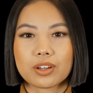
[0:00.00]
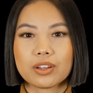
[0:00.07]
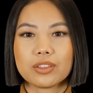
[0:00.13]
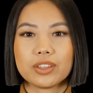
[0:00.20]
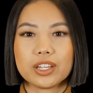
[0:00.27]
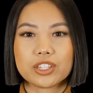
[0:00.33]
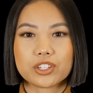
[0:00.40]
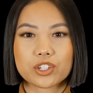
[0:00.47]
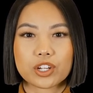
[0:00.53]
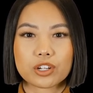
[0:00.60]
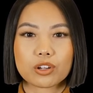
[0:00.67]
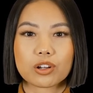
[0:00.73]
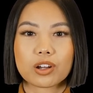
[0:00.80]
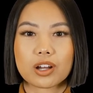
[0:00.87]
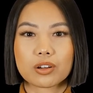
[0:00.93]
This
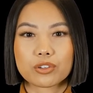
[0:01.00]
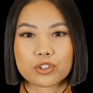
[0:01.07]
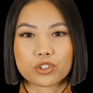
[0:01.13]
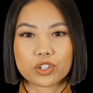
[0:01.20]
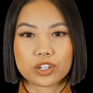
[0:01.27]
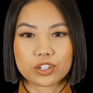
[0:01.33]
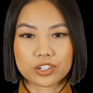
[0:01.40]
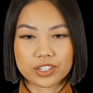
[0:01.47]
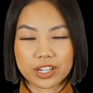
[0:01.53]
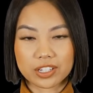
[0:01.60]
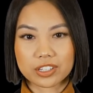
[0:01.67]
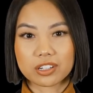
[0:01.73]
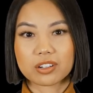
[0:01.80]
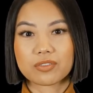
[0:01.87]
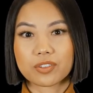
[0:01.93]
channel helps traders
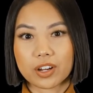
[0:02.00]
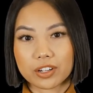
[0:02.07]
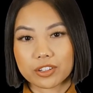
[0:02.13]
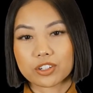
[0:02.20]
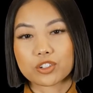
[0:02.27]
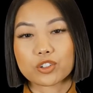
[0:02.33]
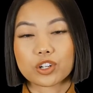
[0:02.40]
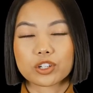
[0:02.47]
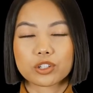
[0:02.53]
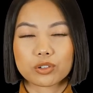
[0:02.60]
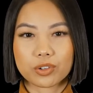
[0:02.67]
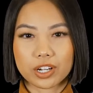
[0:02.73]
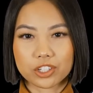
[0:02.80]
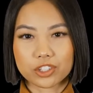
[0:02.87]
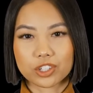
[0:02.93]
identify the trend
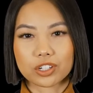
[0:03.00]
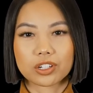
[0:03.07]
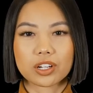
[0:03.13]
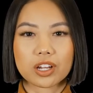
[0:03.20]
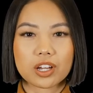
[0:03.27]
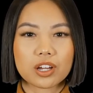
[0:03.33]
direction,